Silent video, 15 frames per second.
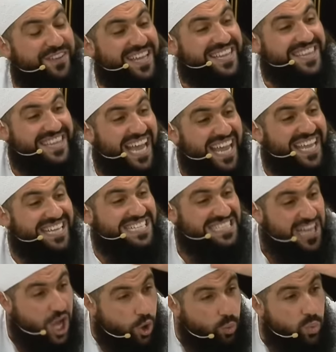days
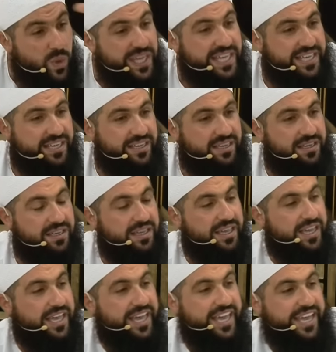a week,
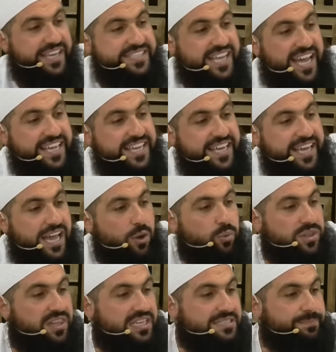he's hanging out
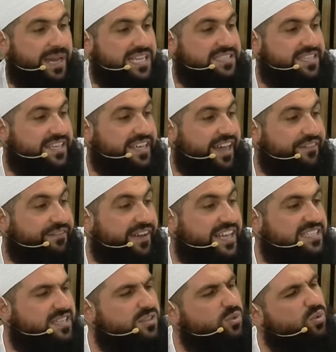with his mates in
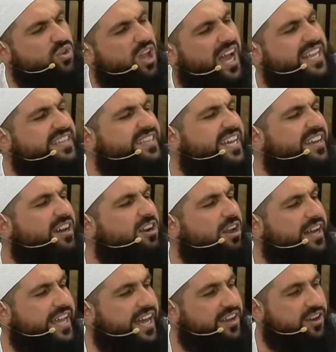cafes until 9, 10
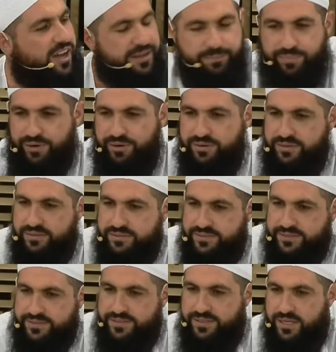o'clock at night, bro,
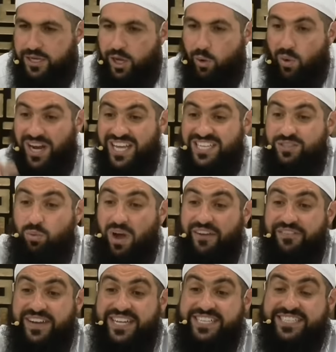while his
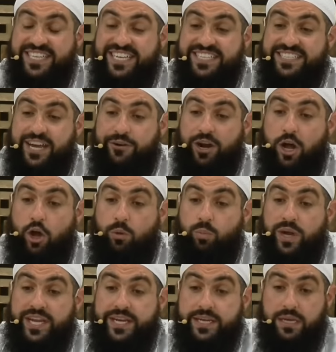wife and his kids are at home
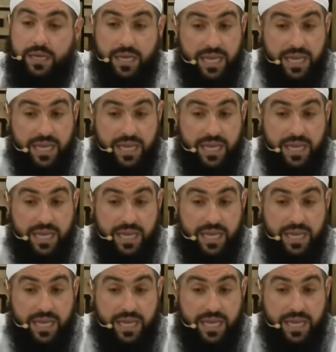waiting.